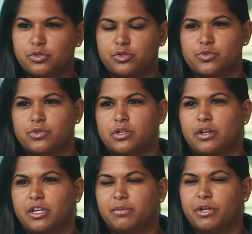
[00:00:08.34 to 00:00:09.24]
Scholz, we're
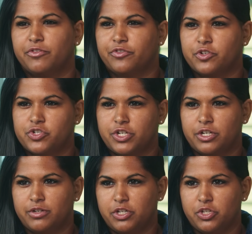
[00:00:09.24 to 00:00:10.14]
talking about
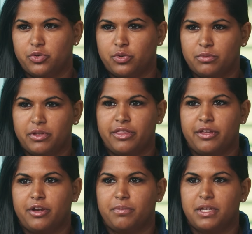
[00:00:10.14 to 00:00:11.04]
first-generation hormone
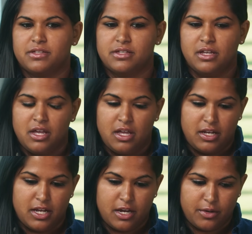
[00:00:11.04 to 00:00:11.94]
therapies.
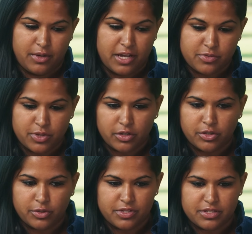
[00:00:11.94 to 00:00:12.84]
Now, as we all
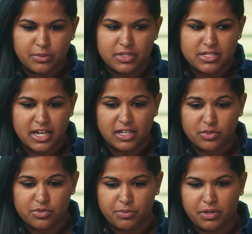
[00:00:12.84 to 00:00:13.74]
know, when someone's
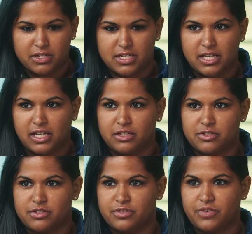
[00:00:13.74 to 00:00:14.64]
diagnosed with prostate
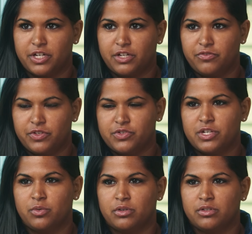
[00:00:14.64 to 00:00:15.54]
cancer, it's a very
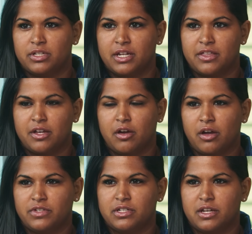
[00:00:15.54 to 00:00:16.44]
confusing world, and I think
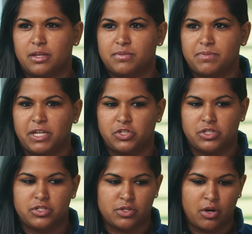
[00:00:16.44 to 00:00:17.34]
oftentimes
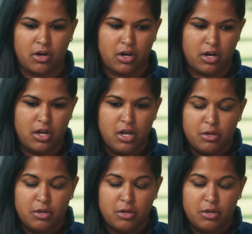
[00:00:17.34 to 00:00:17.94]
patients are